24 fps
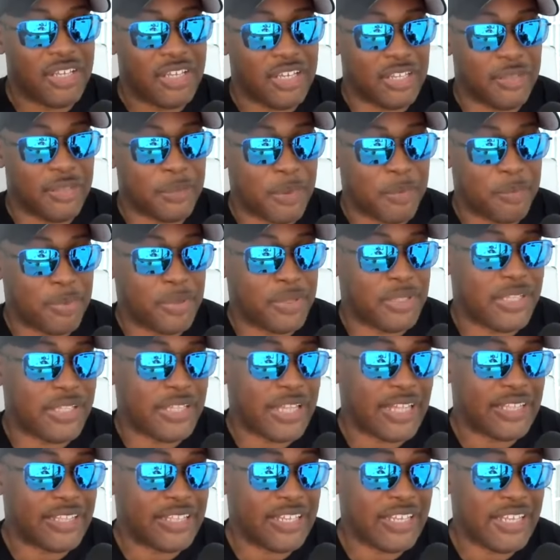and I'm going to put it
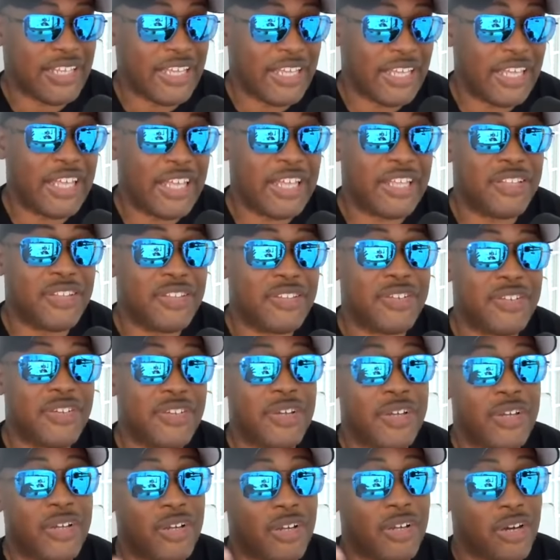at the end
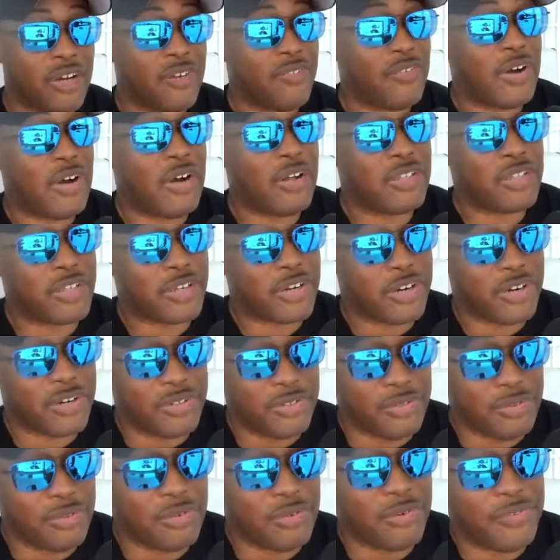of all the
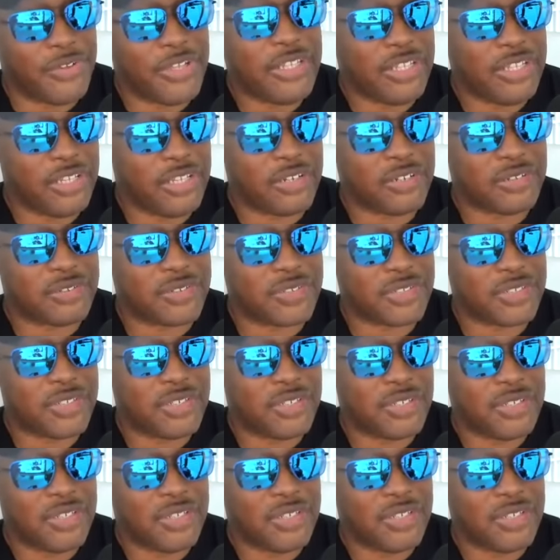newer videos.